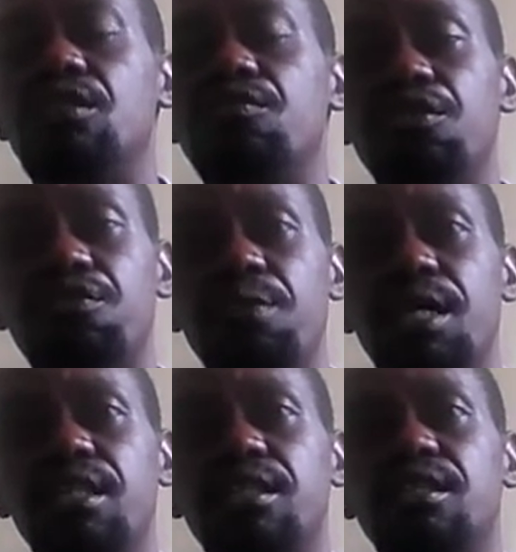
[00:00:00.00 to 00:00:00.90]

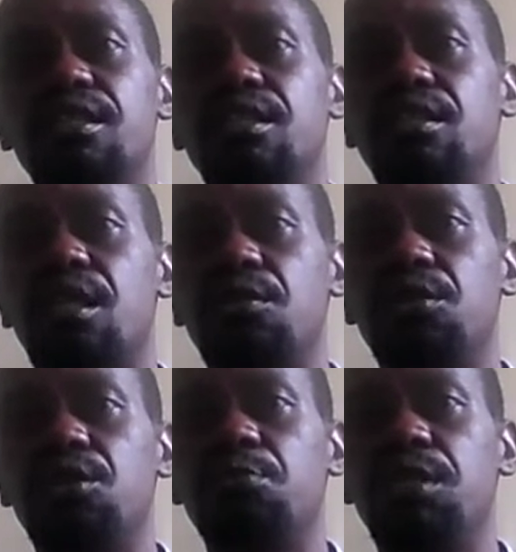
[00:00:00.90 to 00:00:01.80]
involvement
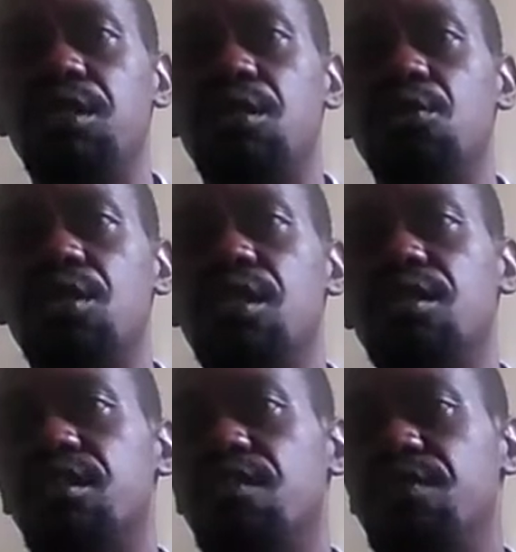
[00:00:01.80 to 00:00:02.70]
towards better water
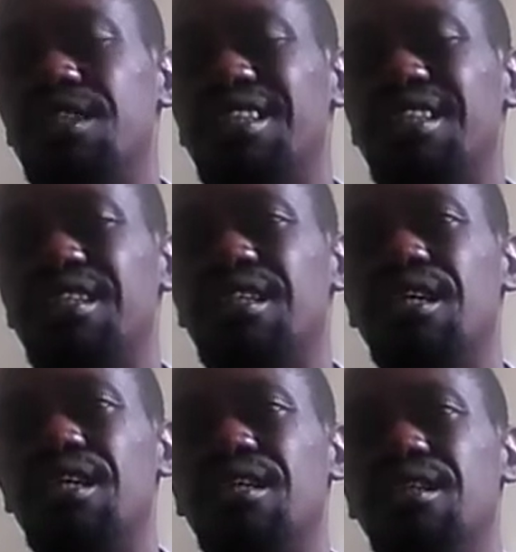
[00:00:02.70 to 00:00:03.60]
services,
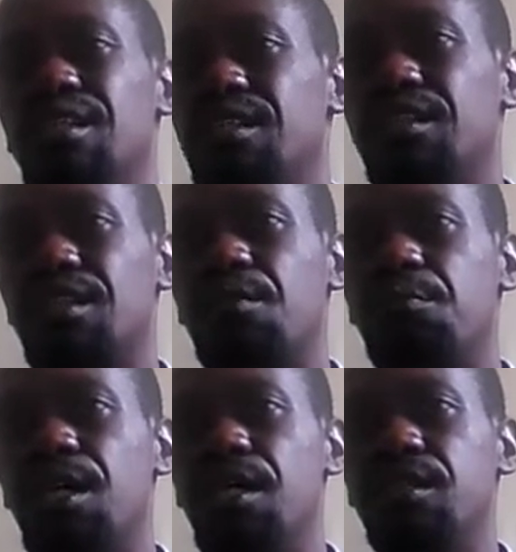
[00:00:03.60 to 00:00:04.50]
and this
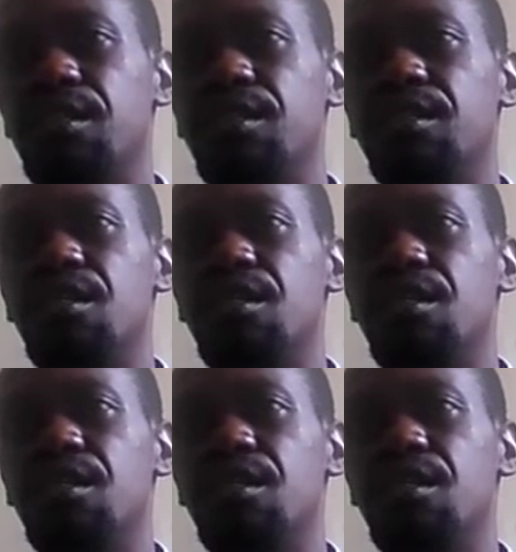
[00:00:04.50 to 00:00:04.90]
complies